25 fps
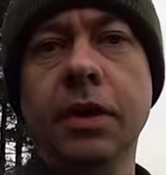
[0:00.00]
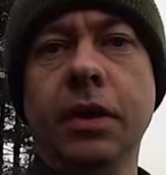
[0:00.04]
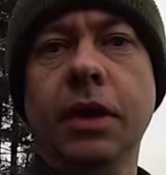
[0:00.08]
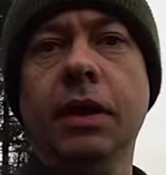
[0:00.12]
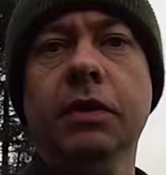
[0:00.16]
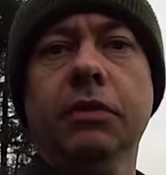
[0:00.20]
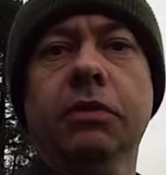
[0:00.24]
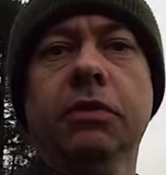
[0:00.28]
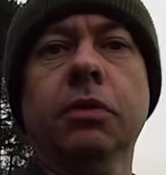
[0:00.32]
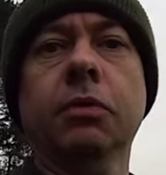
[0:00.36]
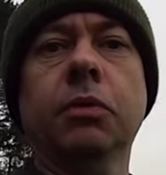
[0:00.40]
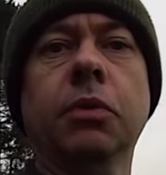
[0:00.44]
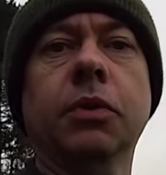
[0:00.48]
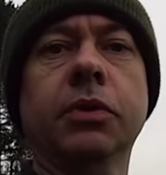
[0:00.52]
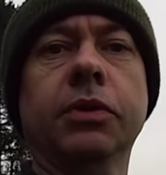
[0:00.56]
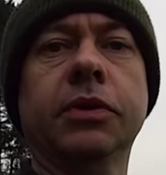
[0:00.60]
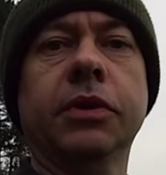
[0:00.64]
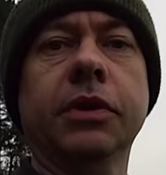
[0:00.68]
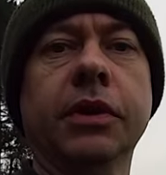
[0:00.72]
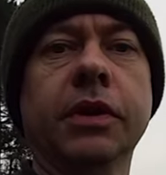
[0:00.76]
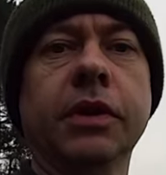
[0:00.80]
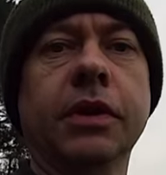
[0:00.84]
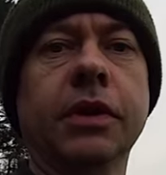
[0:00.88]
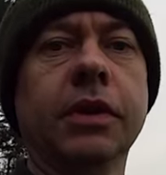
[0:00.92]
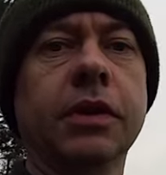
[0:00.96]
Thanks for
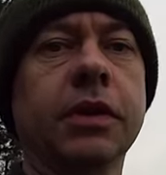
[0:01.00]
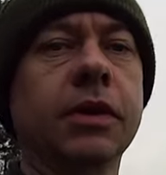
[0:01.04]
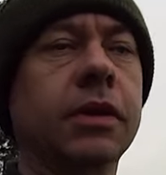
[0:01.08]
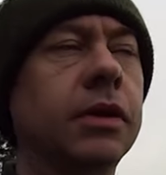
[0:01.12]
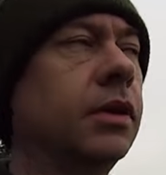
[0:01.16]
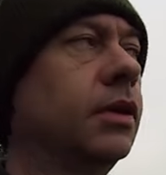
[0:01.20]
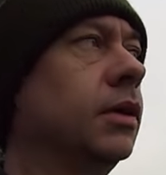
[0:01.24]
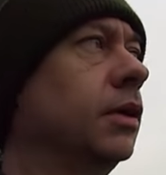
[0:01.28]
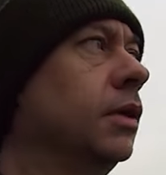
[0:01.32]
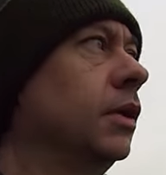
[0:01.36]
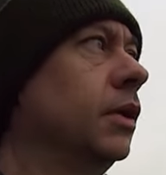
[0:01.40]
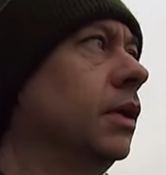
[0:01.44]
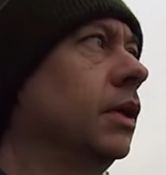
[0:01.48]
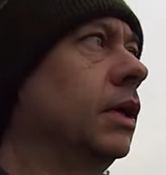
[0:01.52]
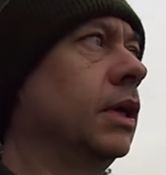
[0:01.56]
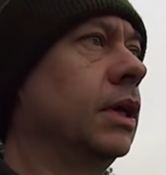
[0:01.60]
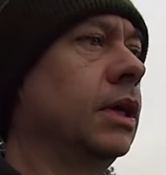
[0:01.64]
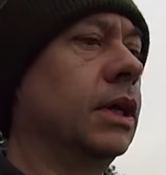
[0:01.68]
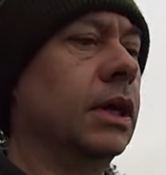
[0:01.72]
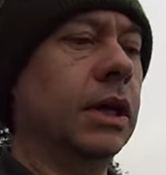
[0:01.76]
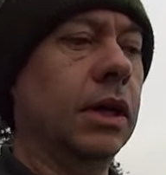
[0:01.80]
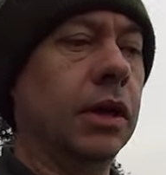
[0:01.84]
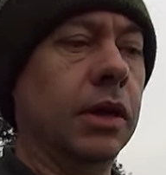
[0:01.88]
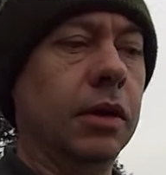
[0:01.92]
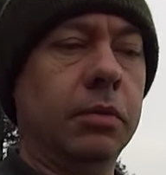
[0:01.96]
watching.
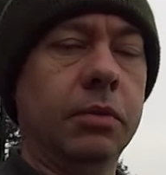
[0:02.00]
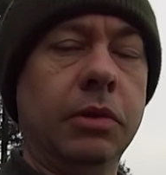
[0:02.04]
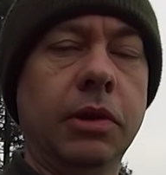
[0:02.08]
Uh,